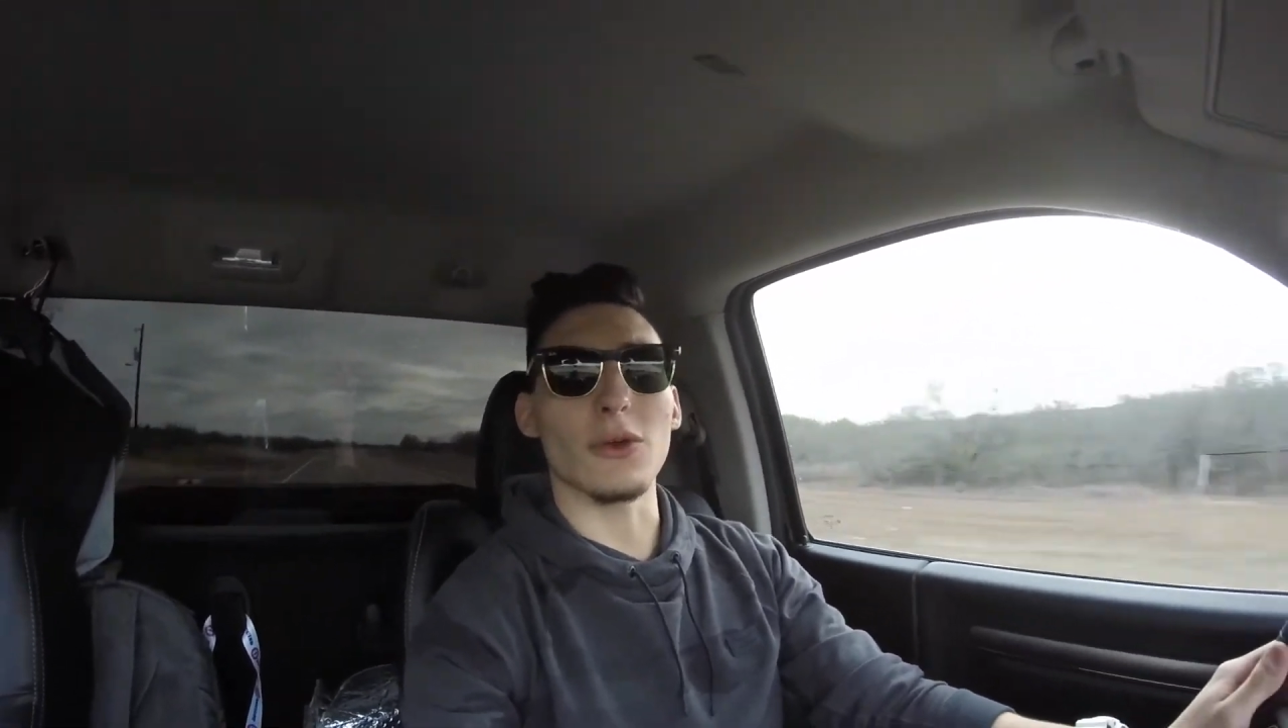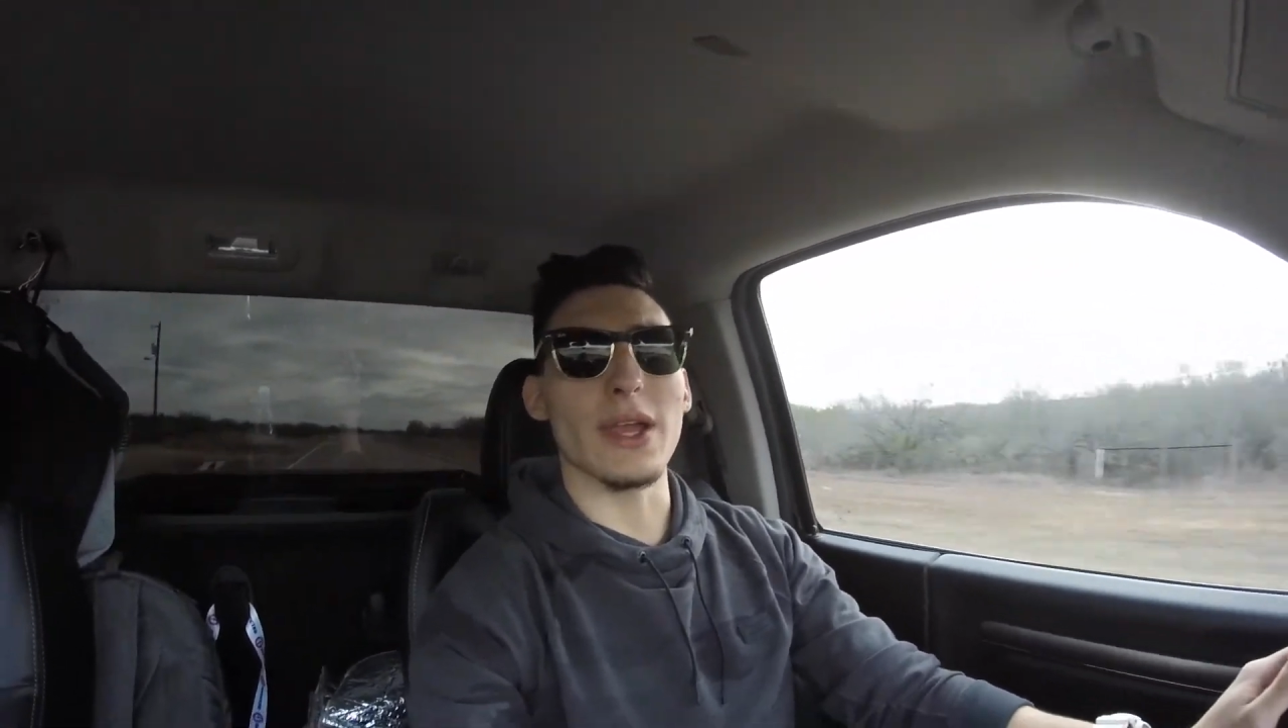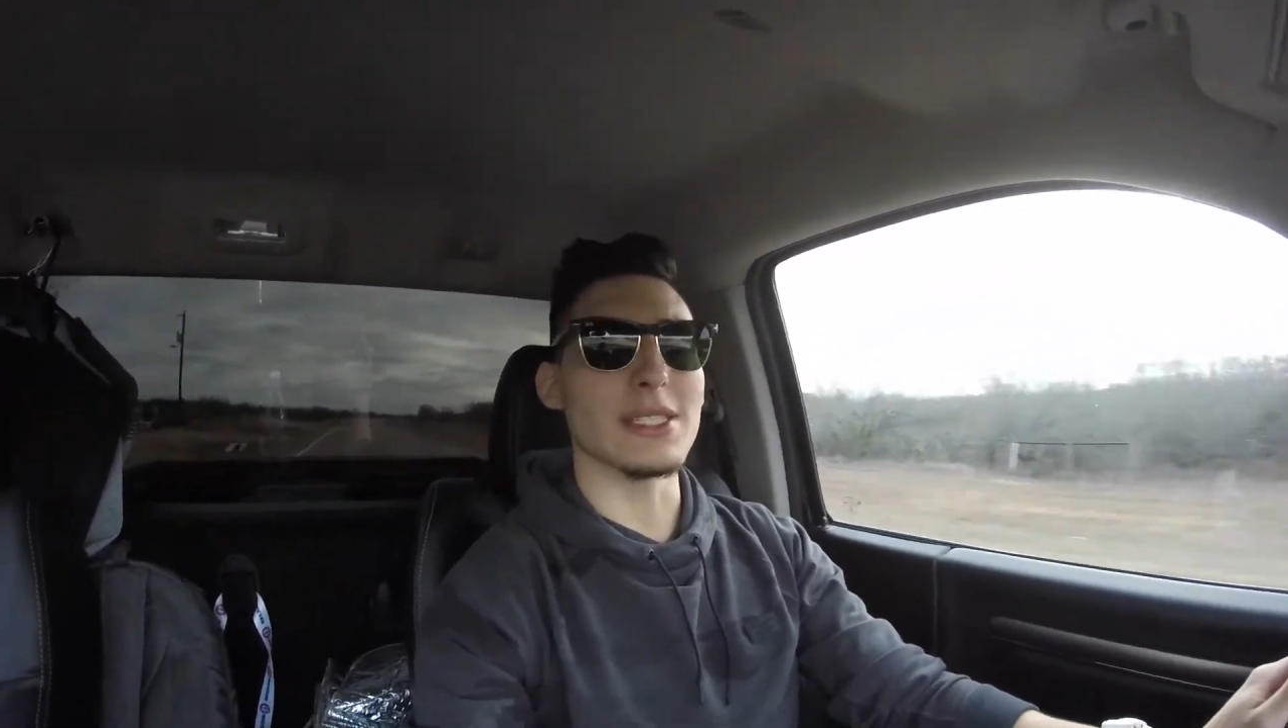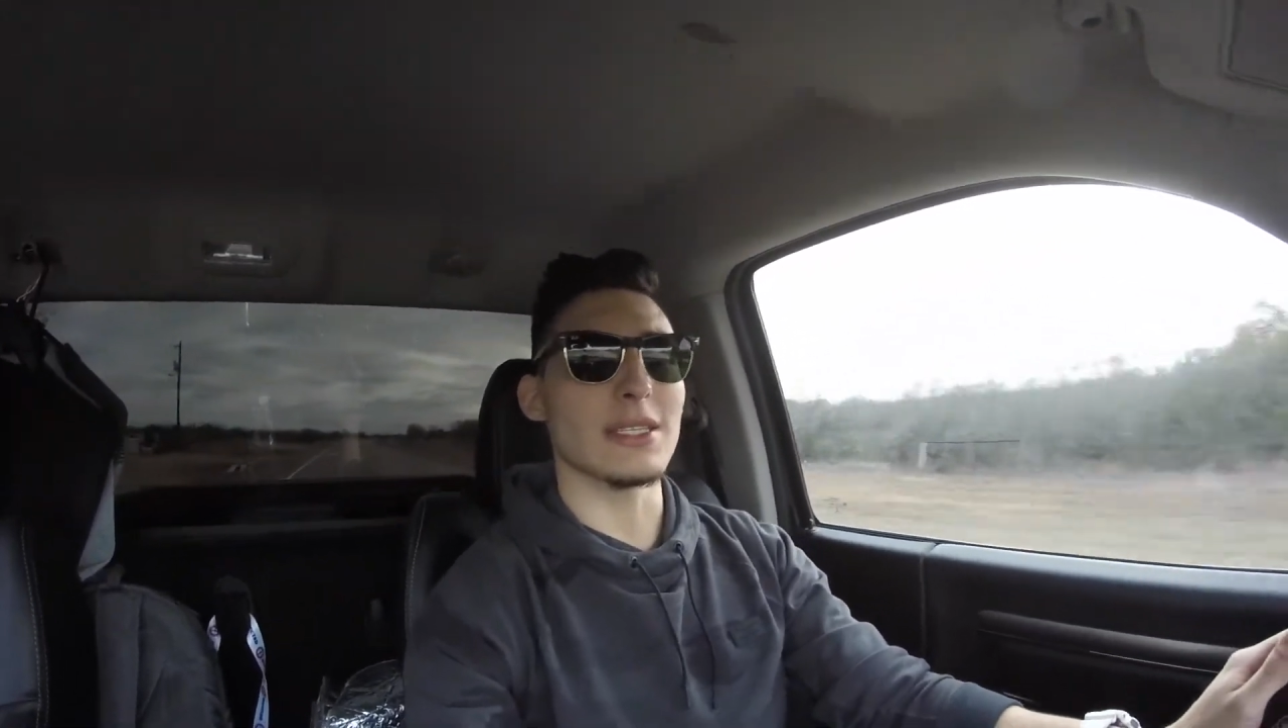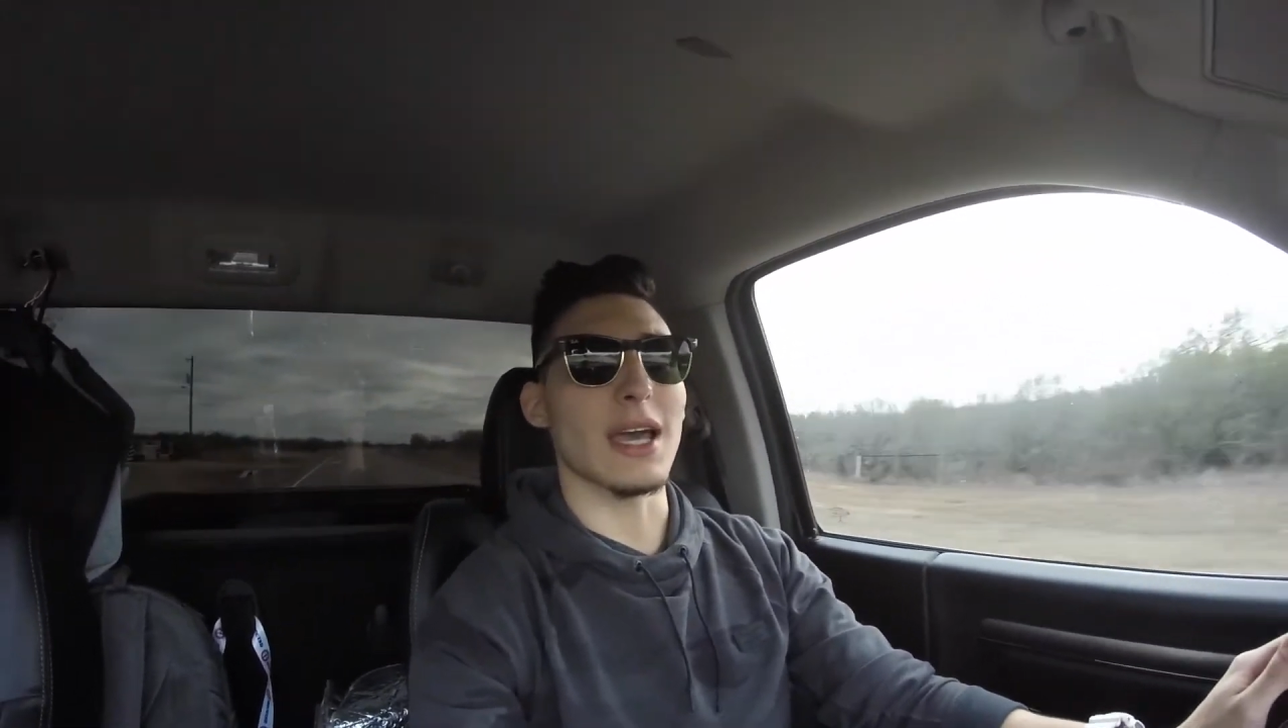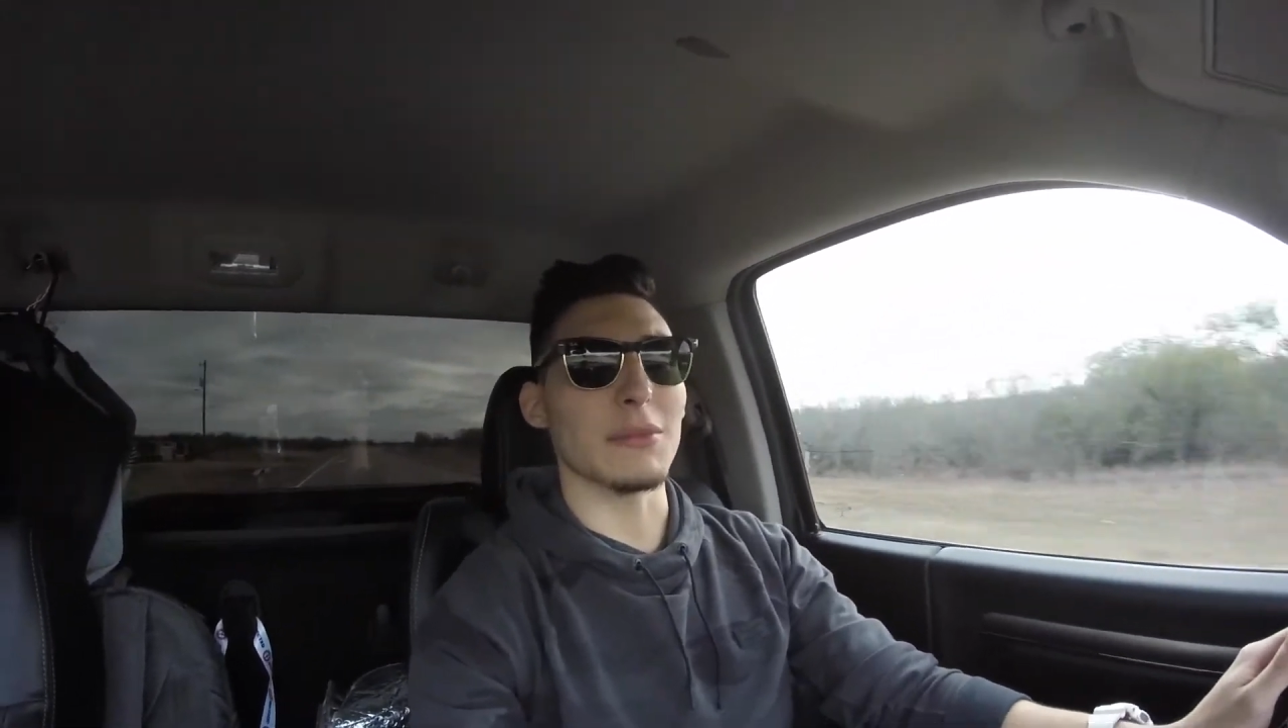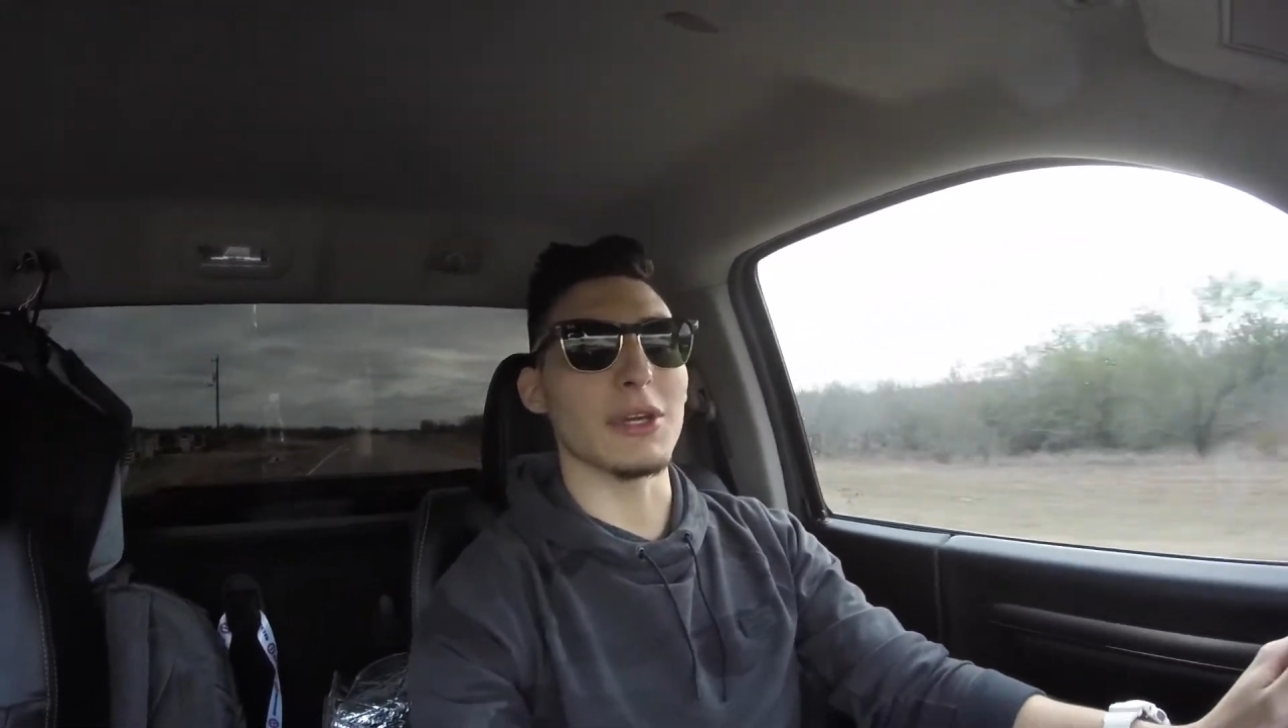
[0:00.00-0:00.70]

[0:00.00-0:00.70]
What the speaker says: crazy time,